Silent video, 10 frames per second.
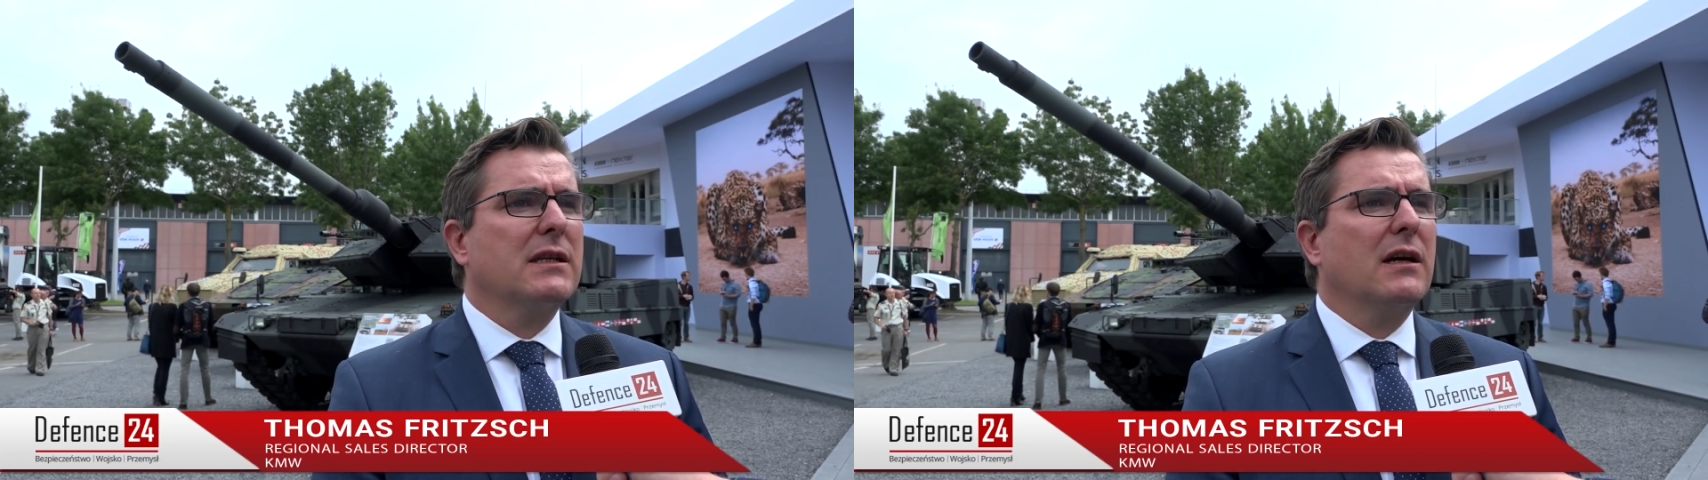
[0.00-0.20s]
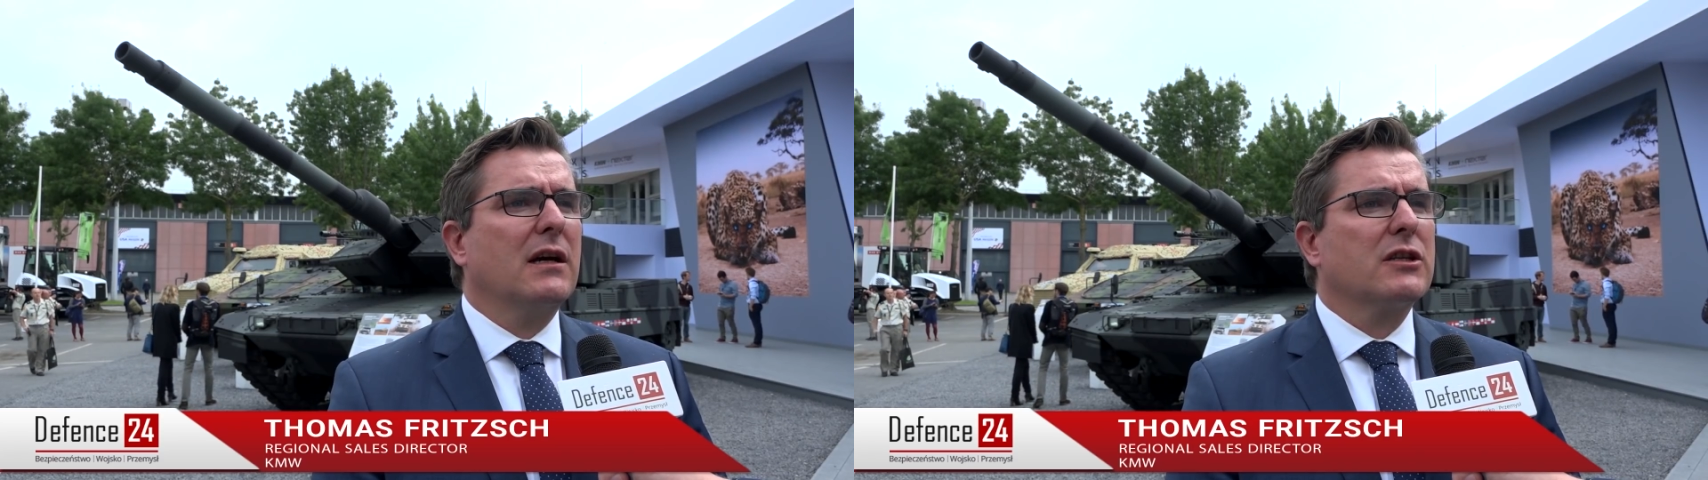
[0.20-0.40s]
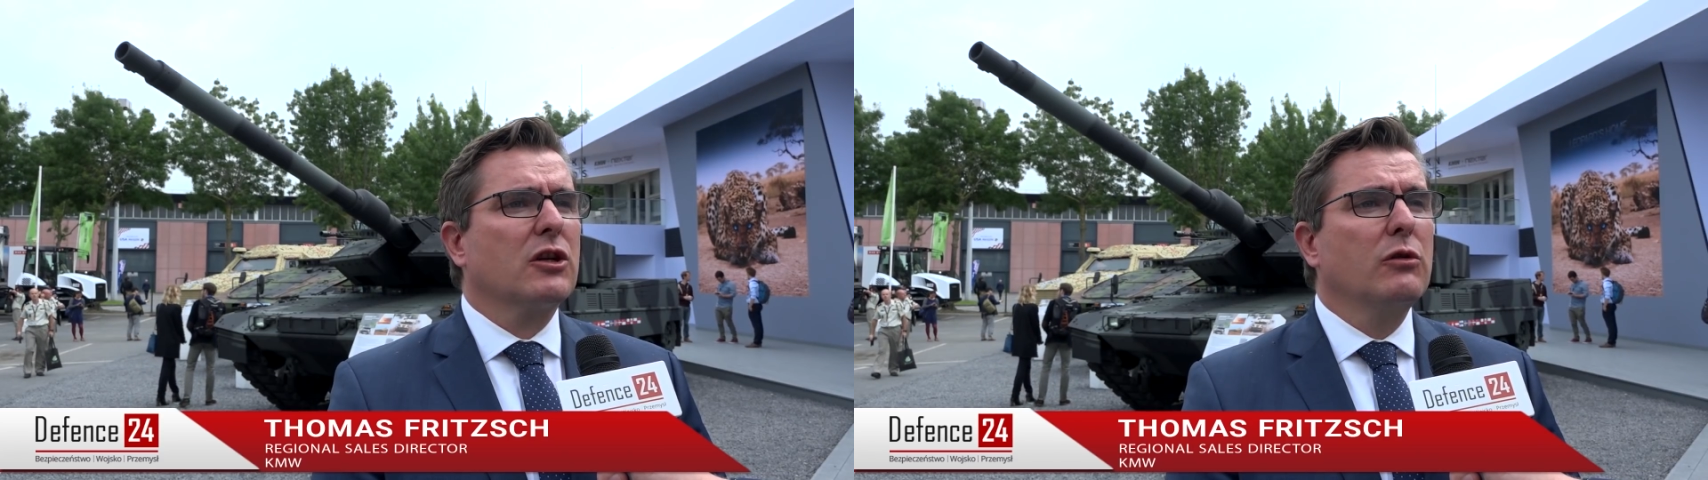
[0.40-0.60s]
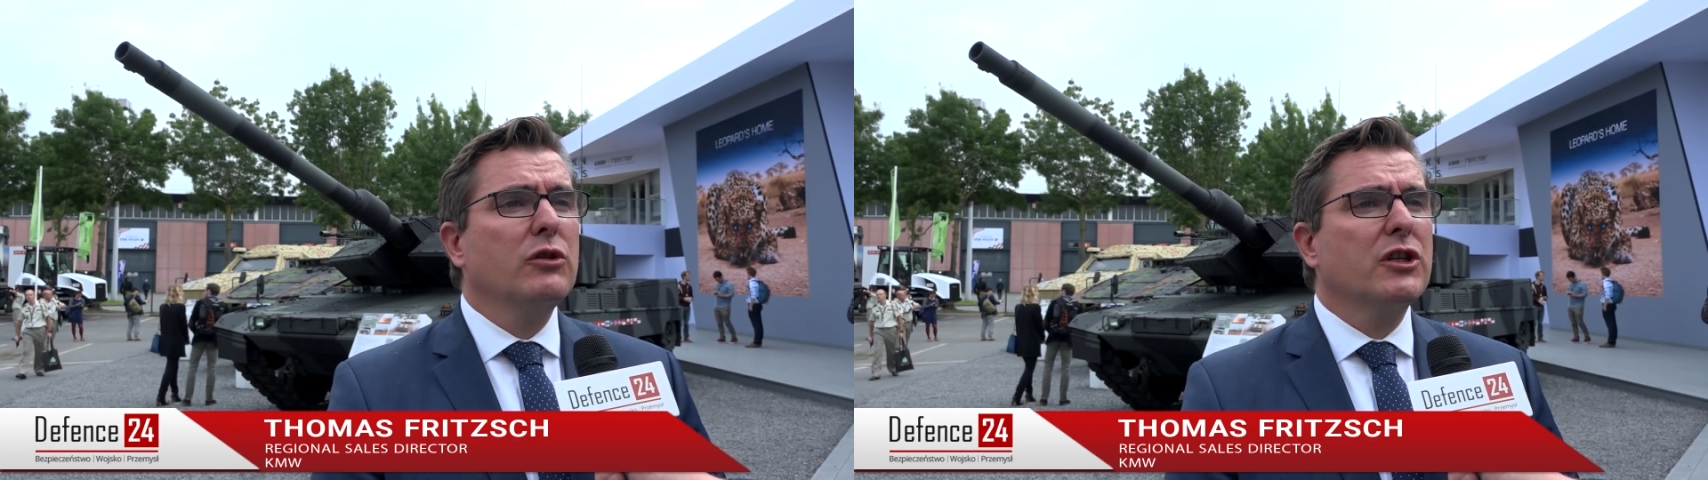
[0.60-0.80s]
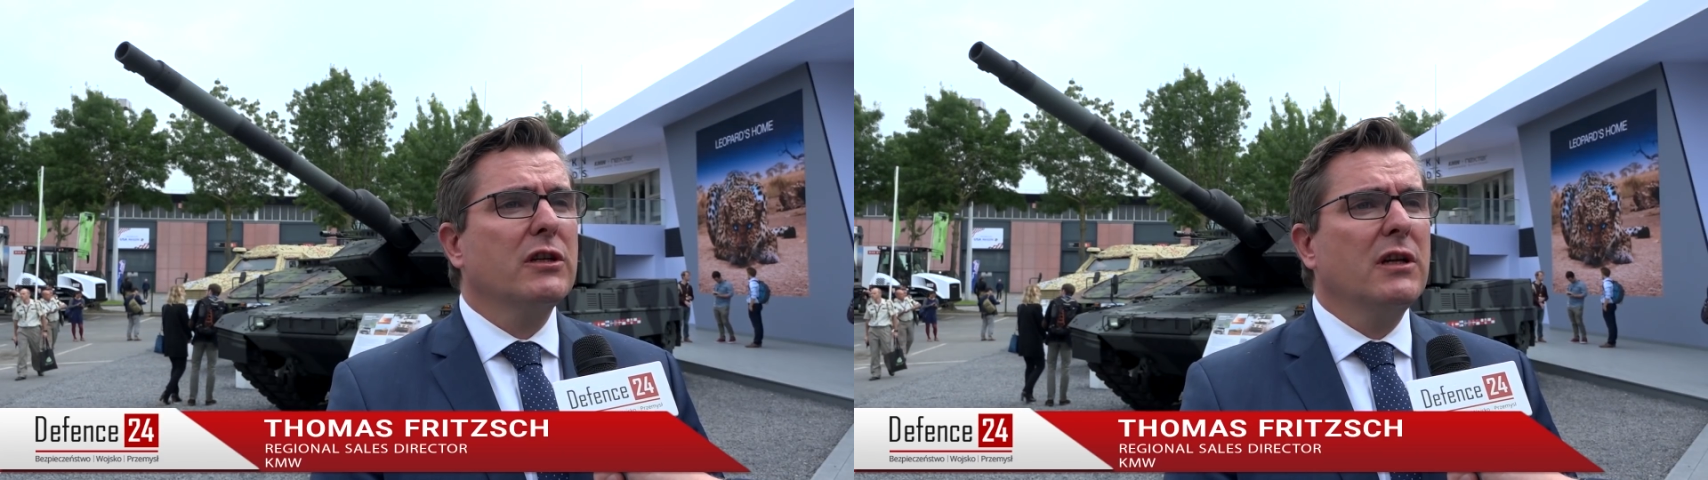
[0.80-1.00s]
uh,
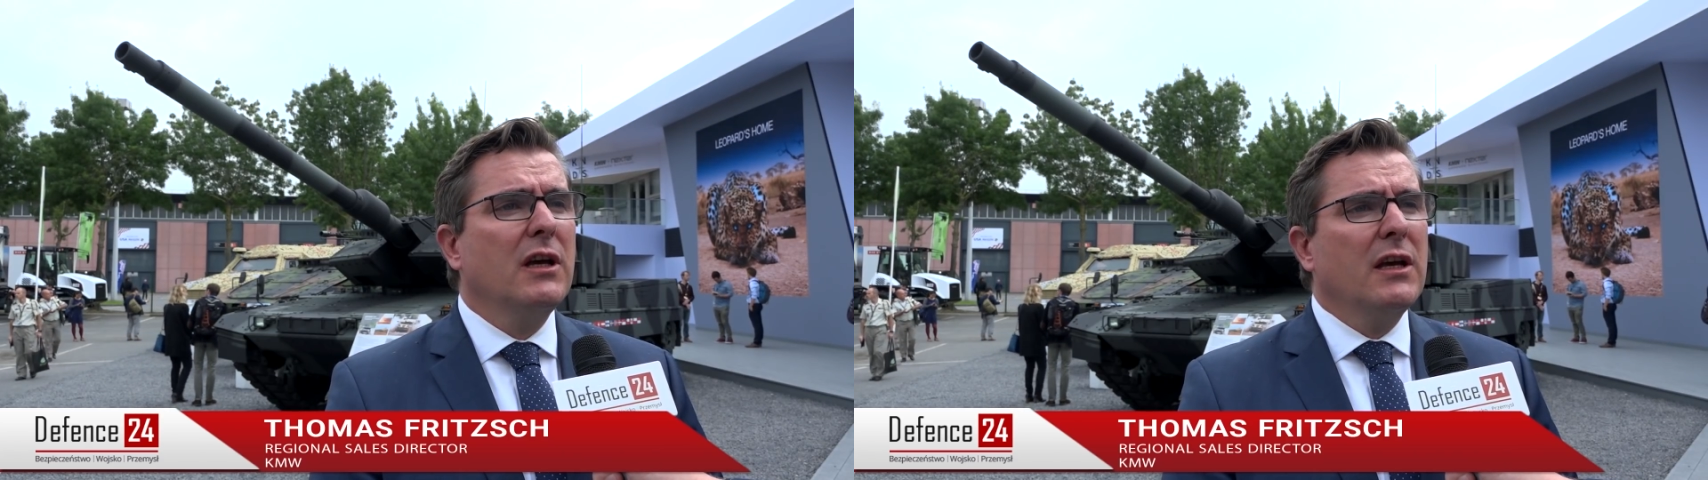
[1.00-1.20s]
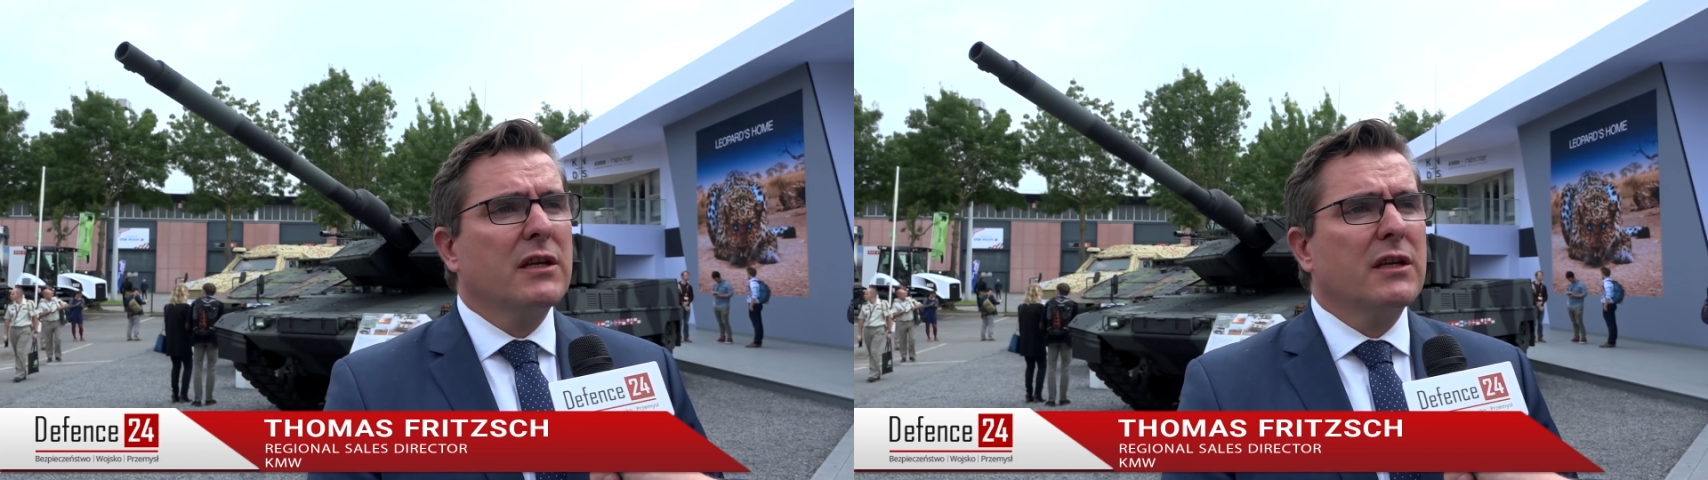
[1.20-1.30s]
solution,